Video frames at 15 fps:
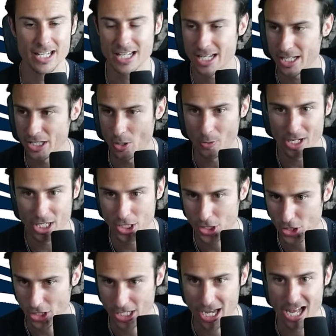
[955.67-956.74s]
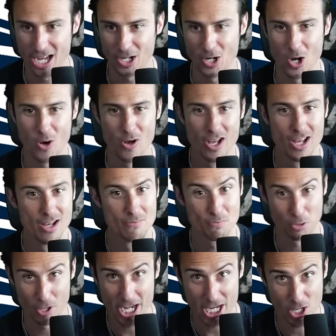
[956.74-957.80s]
in Chicago.
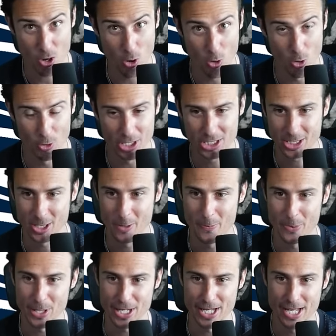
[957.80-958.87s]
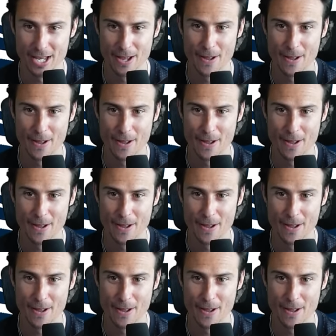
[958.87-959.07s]
Pretty cold it's going to be.